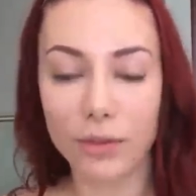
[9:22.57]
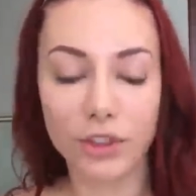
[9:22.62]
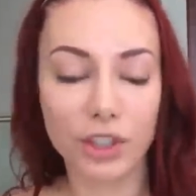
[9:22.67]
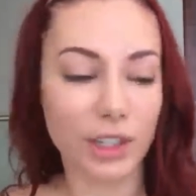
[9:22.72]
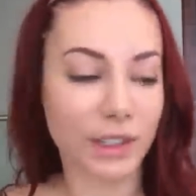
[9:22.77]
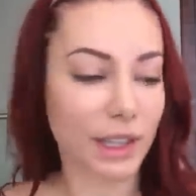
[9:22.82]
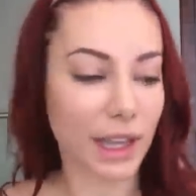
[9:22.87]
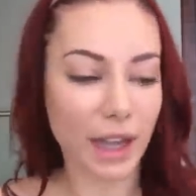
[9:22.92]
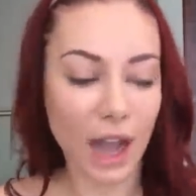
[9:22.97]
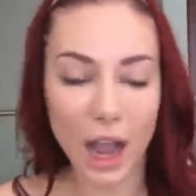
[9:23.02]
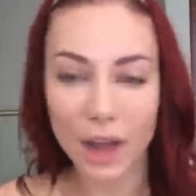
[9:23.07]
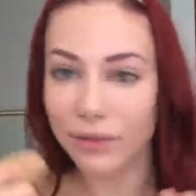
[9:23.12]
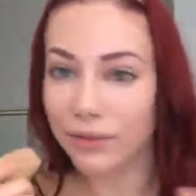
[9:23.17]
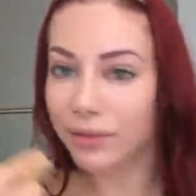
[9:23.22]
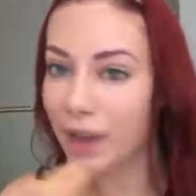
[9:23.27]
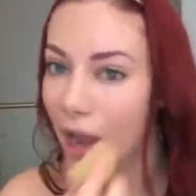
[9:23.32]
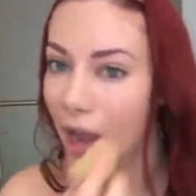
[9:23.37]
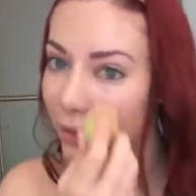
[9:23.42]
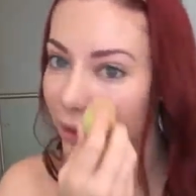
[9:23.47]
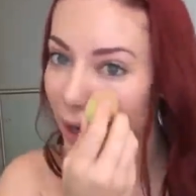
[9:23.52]
She's like, I've
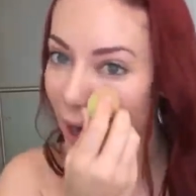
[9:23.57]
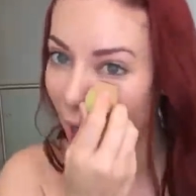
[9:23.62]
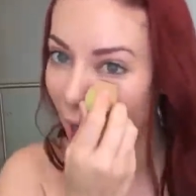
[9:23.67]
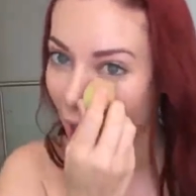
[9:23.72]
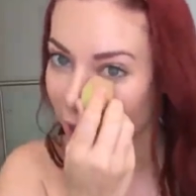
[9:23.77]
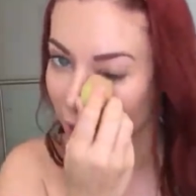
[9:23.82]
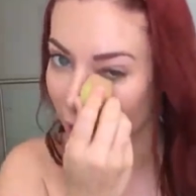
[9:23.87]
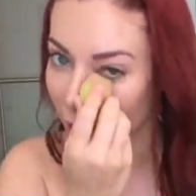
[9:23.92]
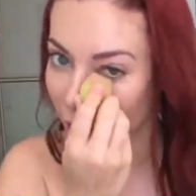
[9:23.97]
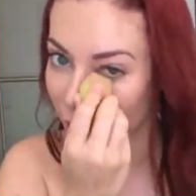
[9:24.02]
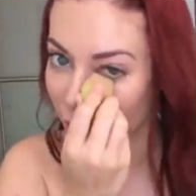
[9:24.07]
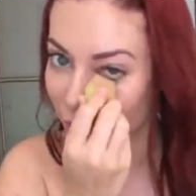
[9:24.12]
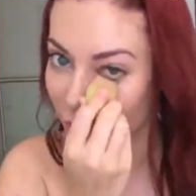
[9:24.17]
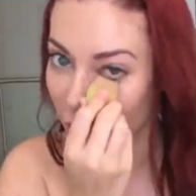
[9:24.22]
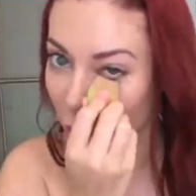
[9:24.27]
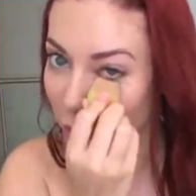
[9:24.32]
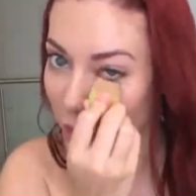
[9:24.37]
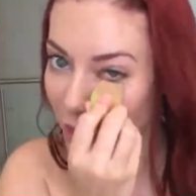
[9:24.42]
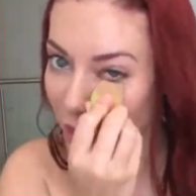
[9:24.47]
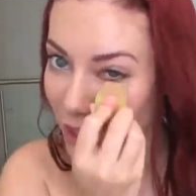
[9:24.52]
never had it
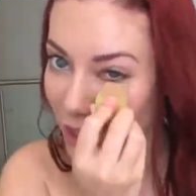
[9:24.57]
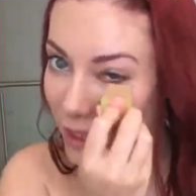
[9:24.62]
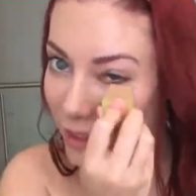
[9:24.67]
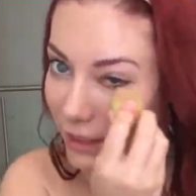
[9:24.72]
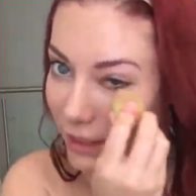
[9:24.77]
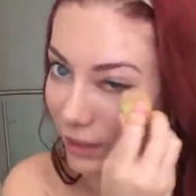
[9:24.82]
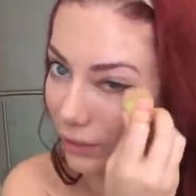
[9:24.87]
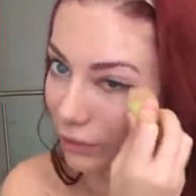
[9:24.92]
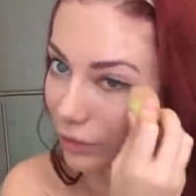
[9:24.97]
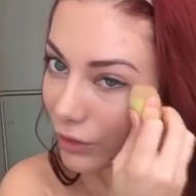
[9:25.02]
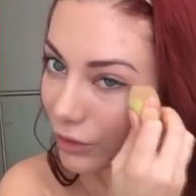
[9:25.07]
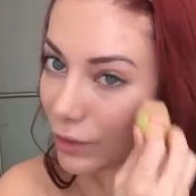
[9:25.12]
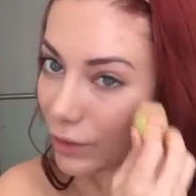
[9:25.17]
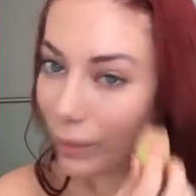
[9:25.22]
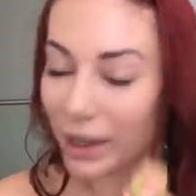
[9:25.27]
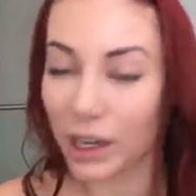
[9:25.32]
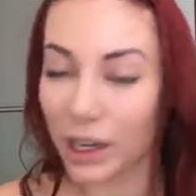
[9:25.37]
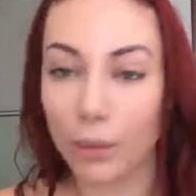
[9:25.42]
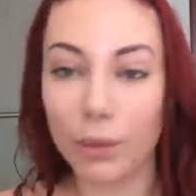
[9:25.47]
so easy to lose weight.